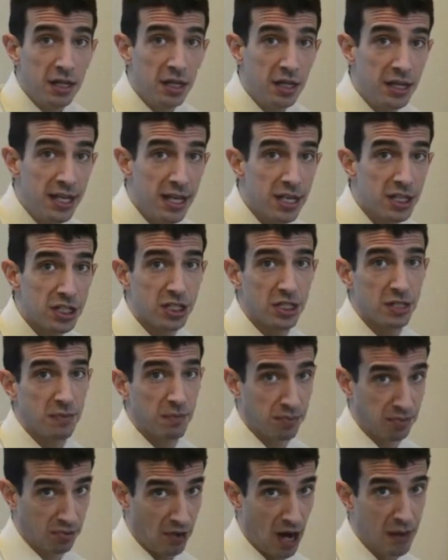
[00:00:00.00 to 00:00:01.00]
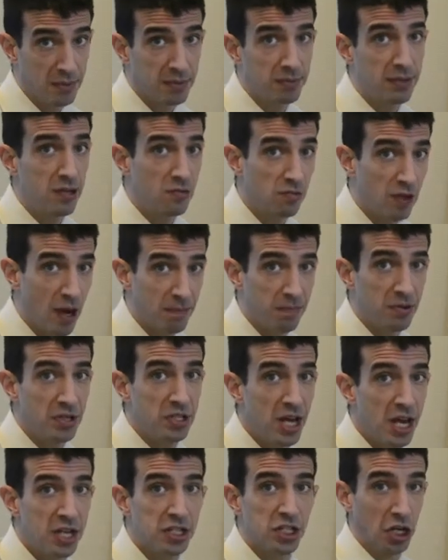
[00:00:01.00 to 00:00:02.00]
This probably
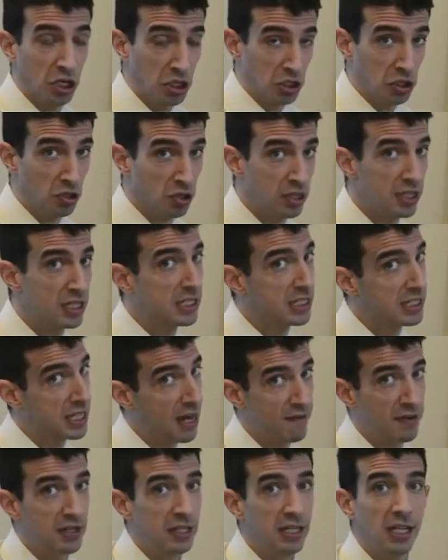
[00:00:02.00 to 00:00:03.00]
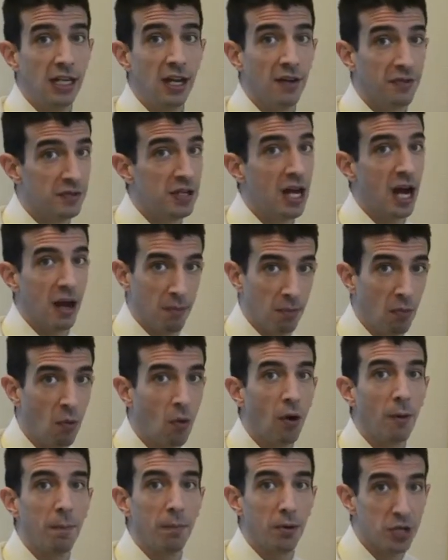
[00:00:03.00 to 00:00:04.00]
represents a good 70, if not
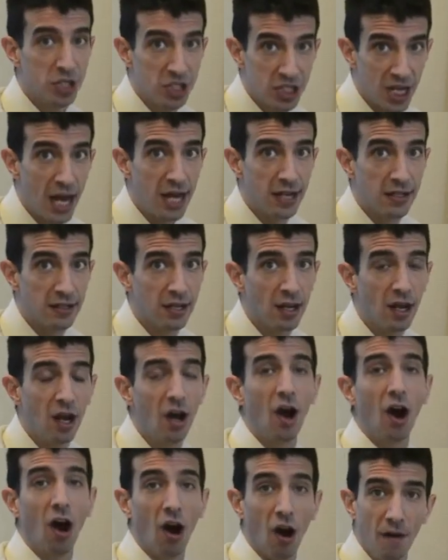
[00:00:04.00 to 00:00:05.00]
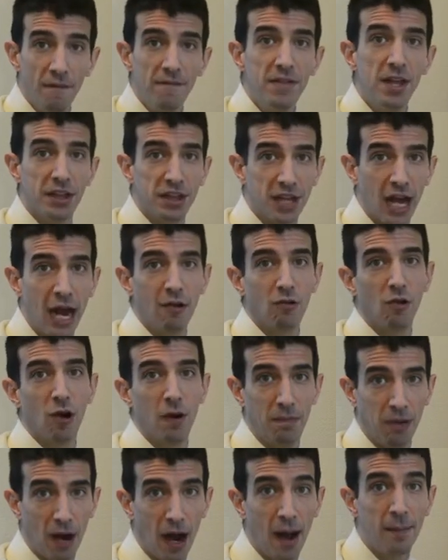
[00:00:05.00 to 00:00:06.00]
more % of the
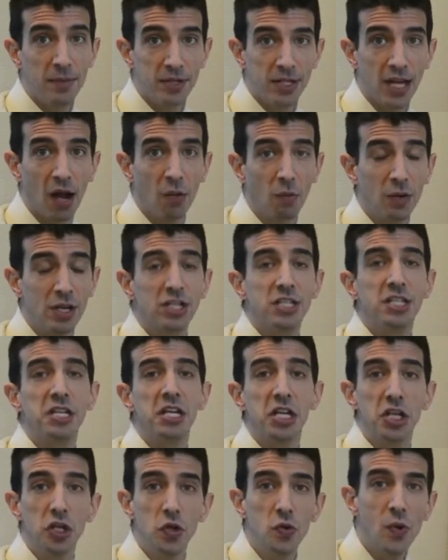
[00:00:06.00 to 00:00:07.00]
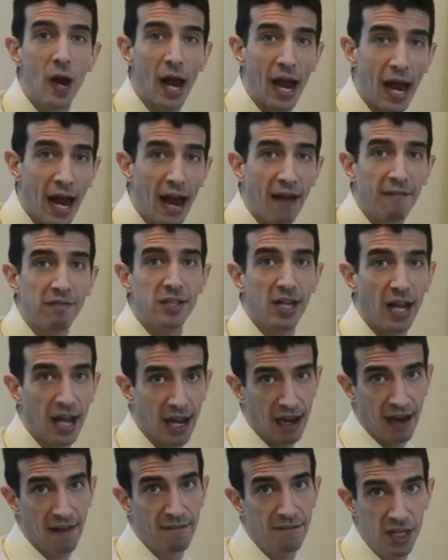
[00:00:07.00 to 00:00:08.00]
thyroid problems that we see. You have to
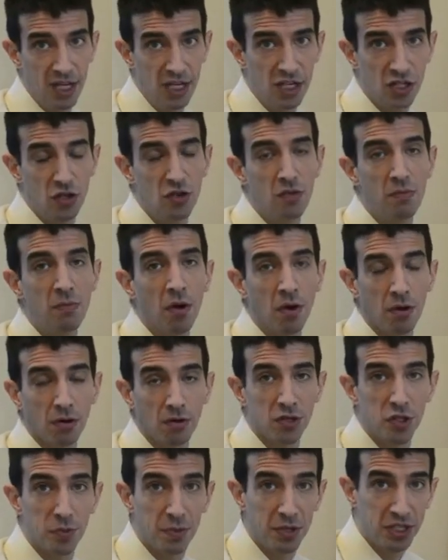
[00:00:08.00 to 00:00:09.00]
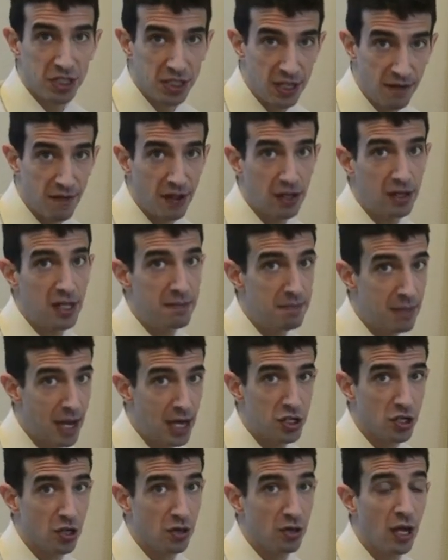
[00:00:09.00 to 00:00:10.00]
have these 2 markers specifically
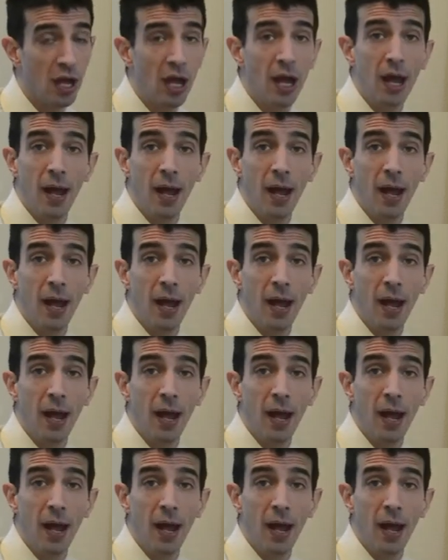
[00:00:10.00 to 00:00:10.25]
measured,